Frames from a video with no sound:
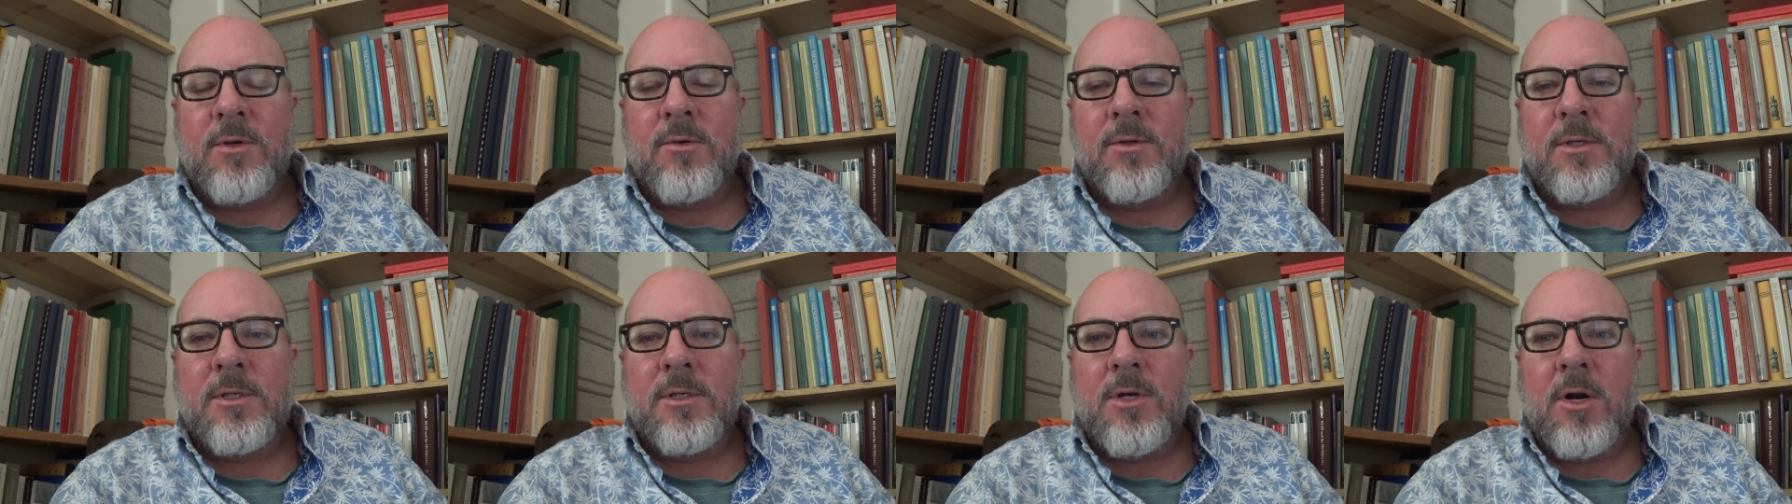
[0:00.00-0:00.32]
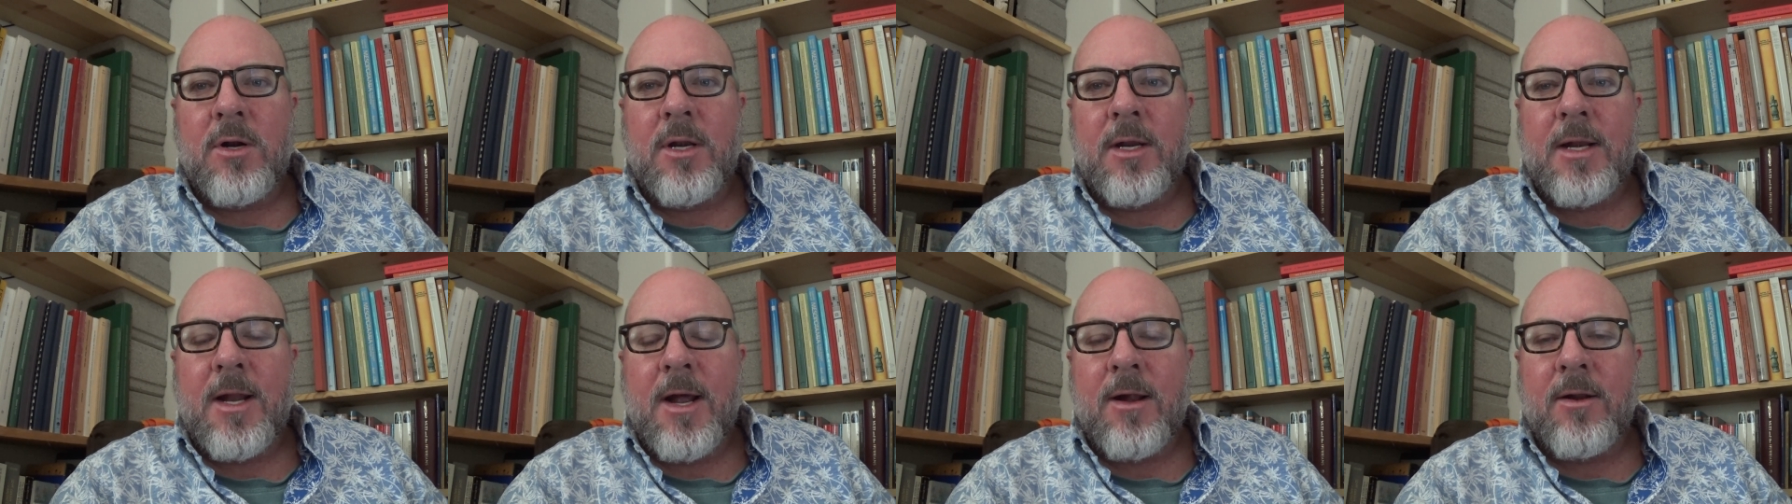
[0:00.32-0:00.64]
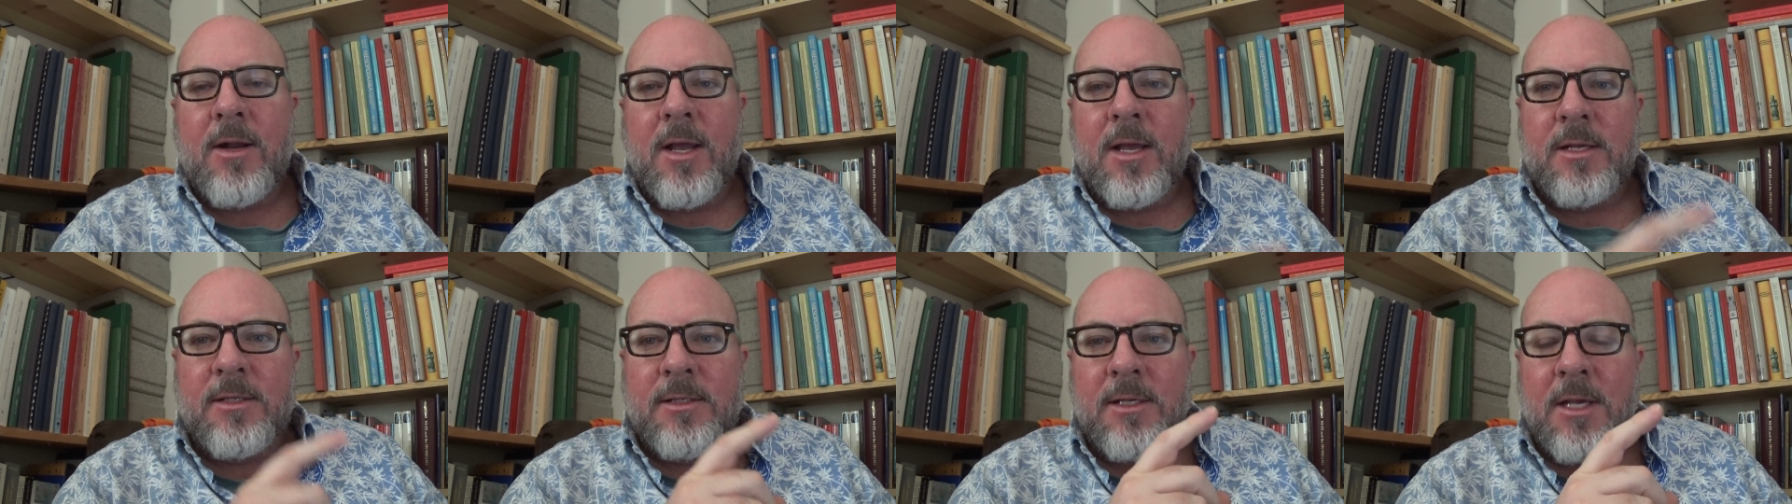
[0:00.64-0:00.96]
You started
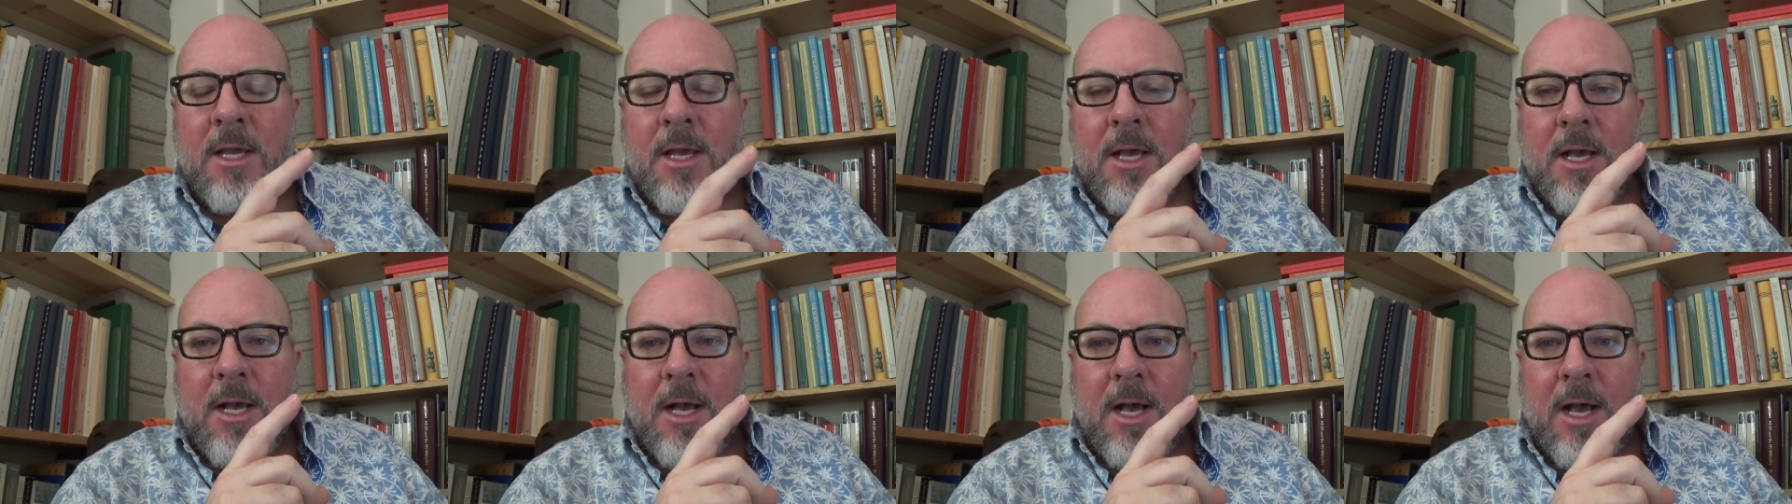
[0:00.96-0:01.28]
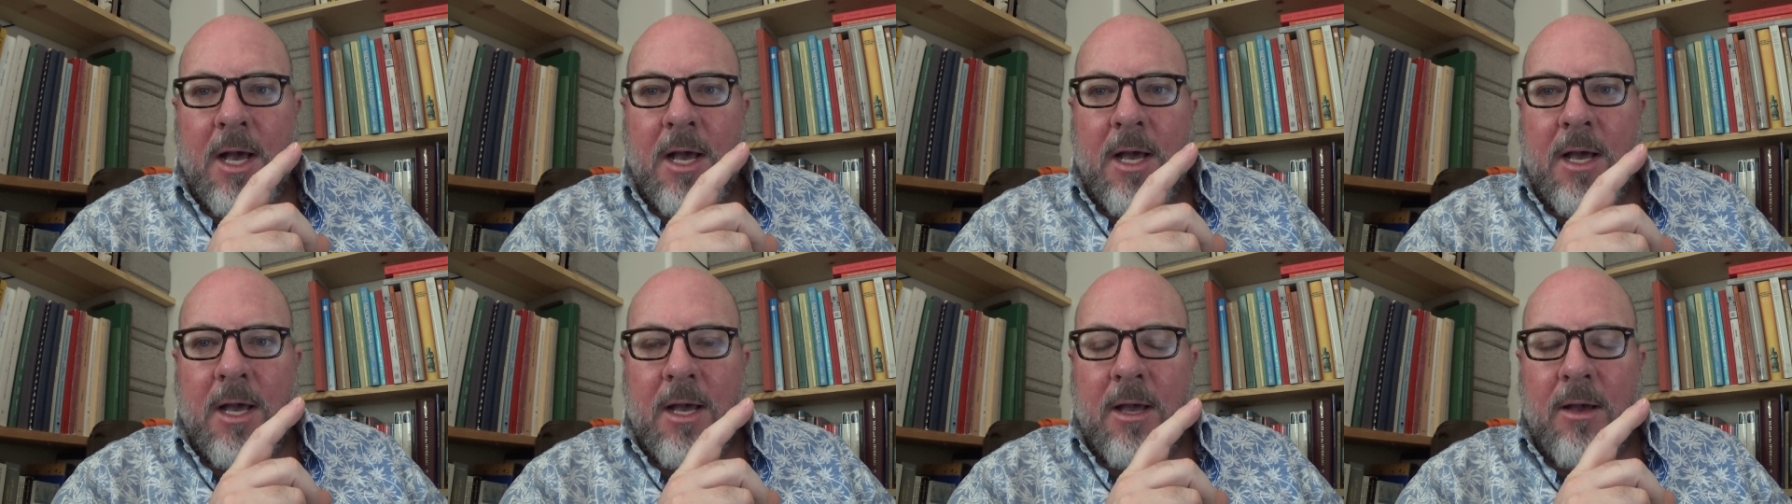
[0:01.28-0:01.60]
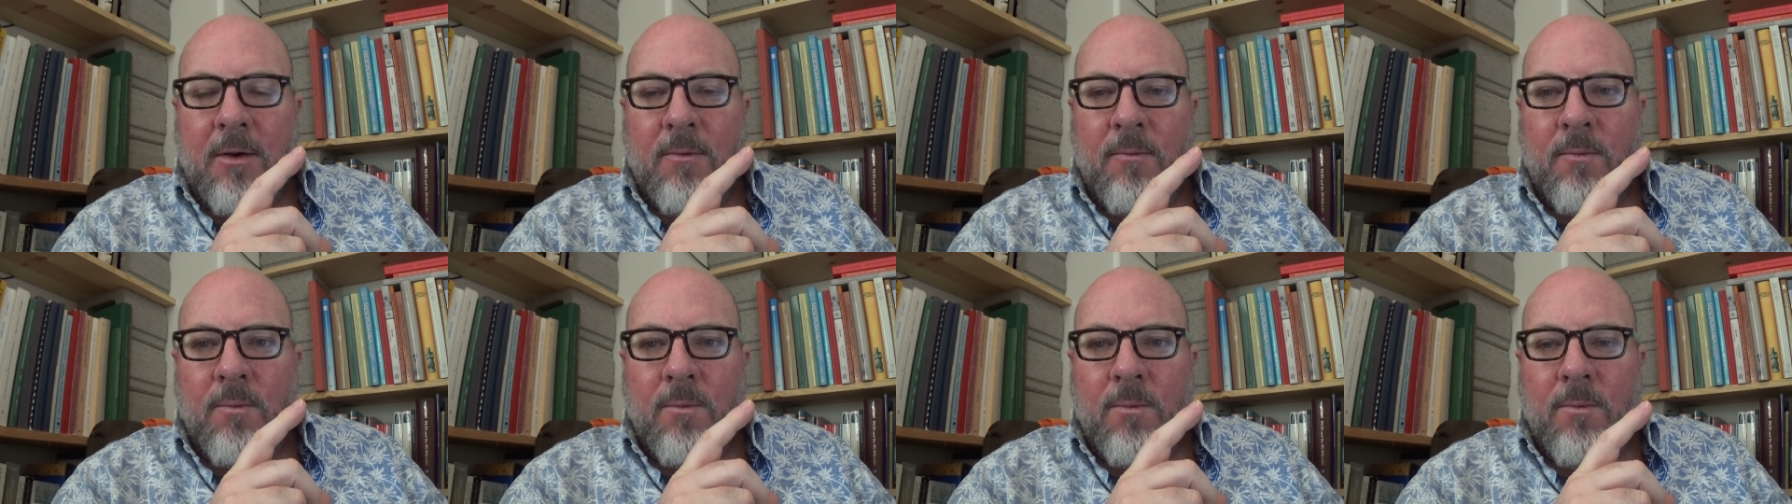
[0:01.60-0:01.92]
out as uh,